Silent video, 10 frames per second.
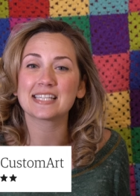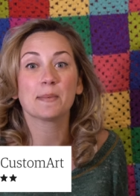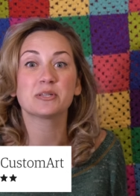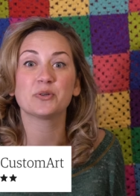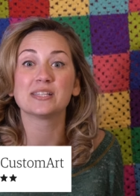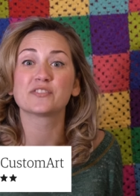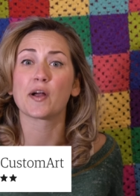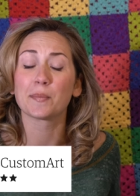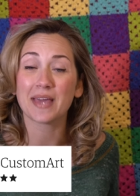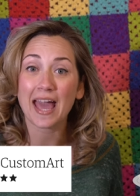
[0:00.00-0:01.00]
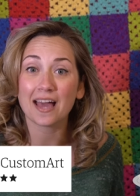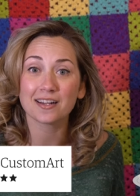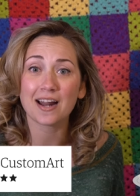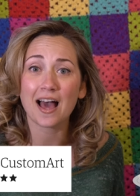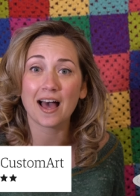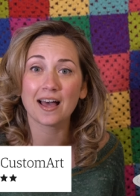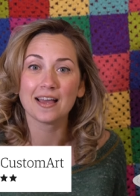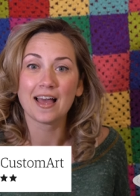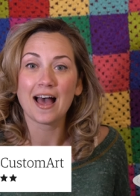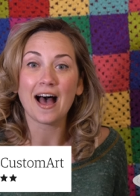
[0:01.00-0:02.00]
coming to us from Canada.
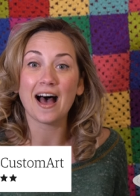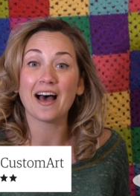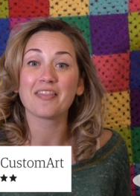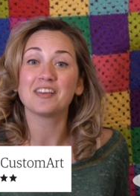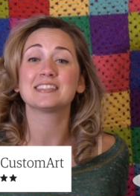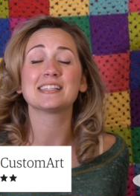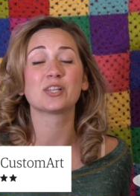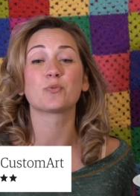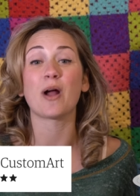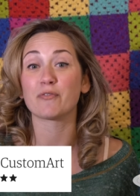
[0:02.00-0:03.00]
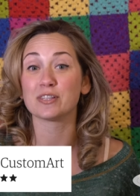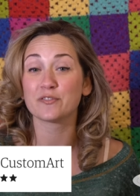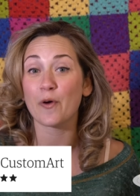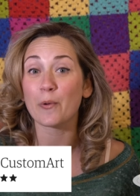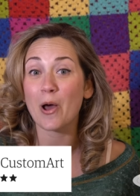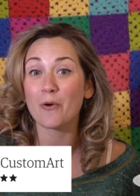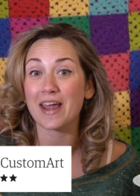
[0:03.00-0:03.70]
Uh, this is the reference photo